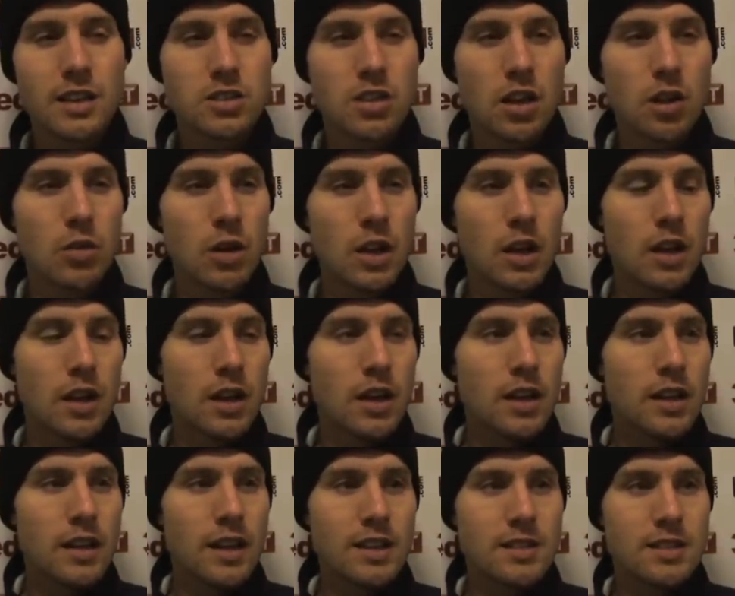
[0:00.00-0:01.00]
So
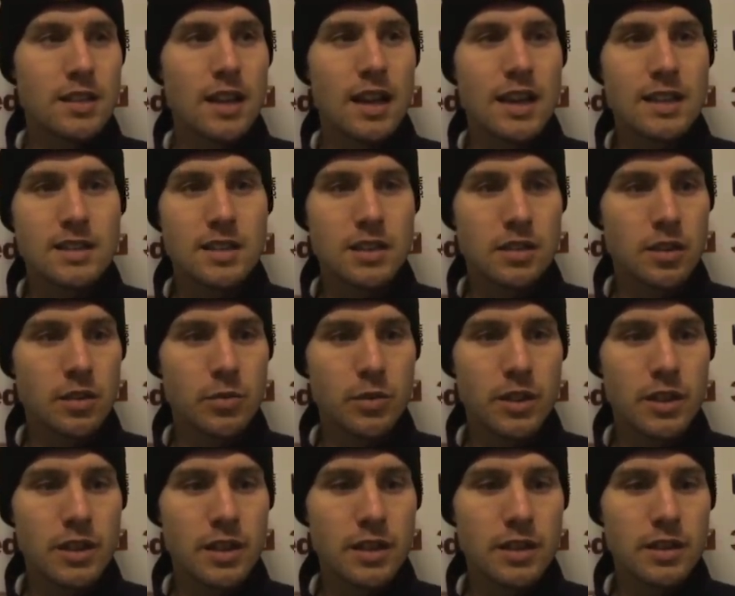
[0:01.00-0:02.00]
that's the last thing that
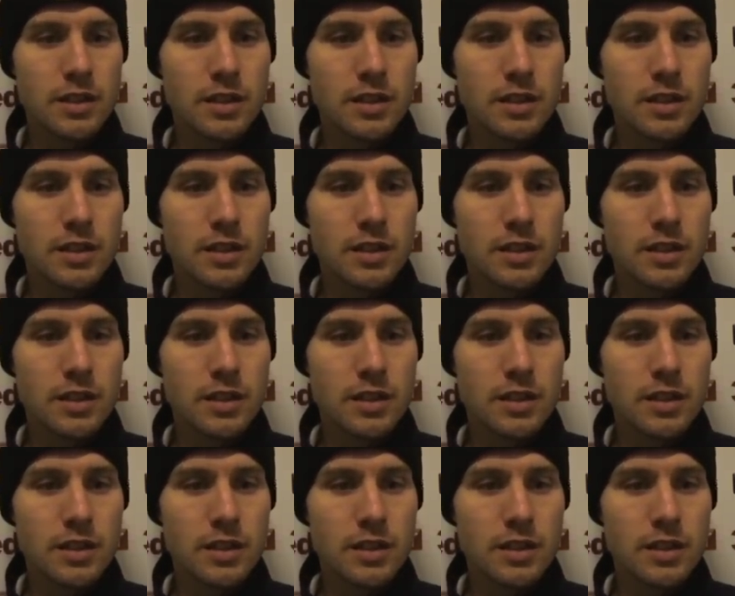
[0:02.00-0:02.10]
we need.